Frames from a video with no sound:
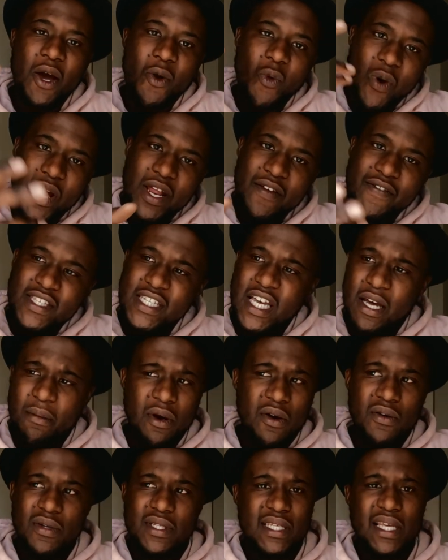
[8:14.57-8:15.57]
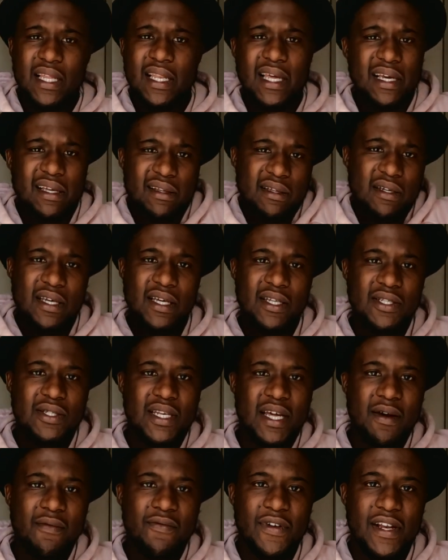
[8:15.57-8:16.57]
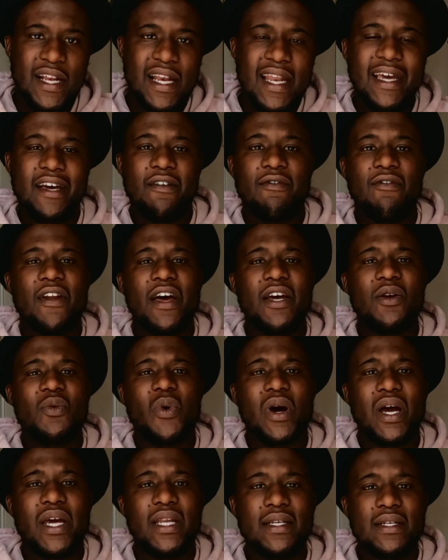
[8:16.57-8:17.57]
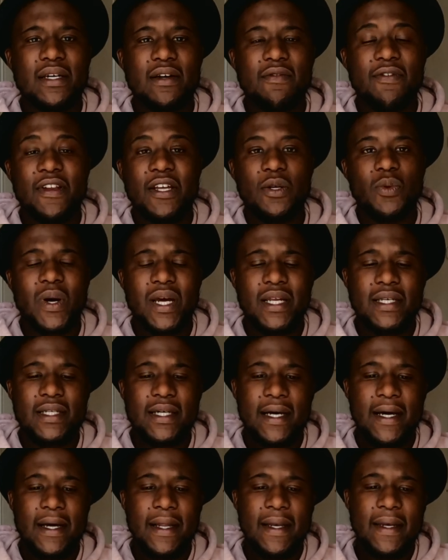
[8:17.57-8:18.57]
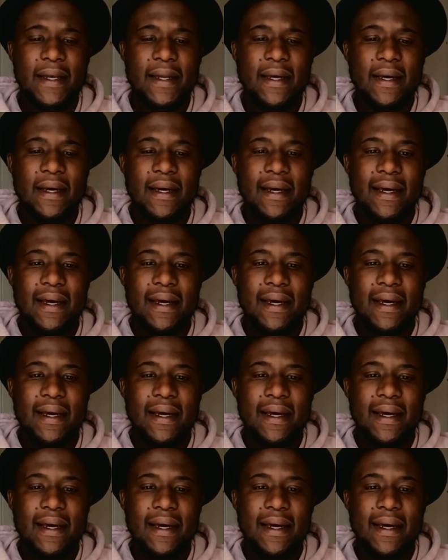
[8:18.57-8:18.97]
Well, every time I would say, like, okay, today I'm feeling like a flat white, and